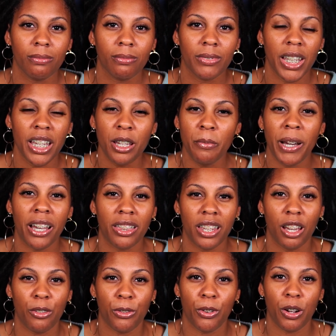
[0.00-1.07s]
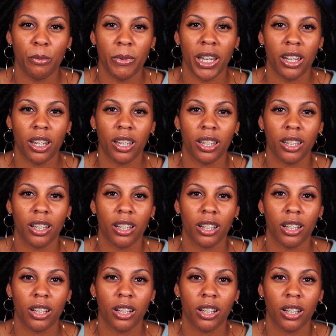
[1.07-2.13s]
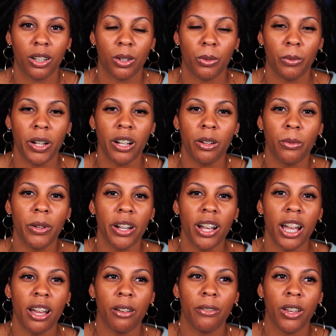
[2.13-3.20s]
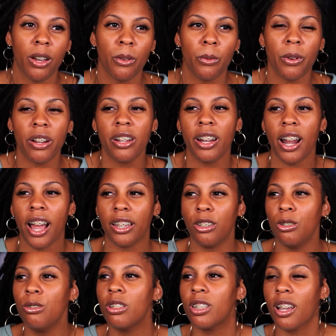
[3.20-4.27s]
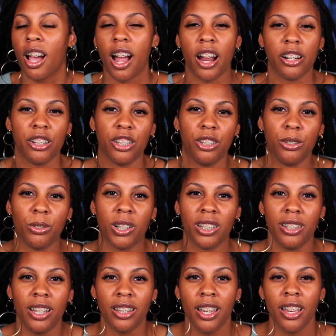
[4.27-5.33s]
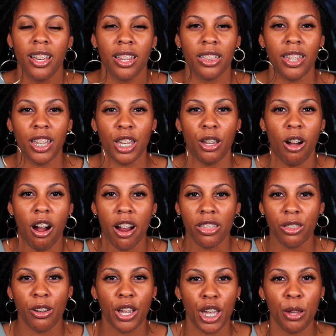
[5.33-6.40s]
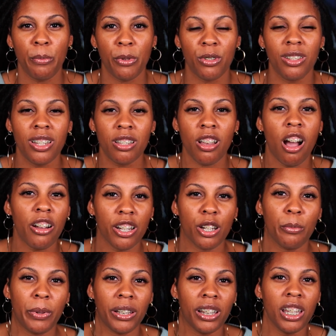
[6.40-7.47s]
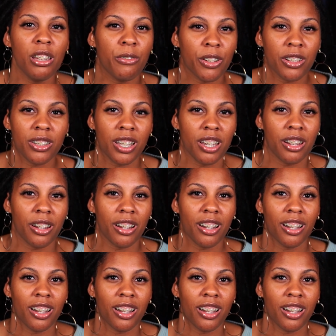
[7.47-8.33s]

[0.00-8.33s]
Think about that for a minute. Where did I used to honor you? Because the author of Hebrews, he's talking to believers here.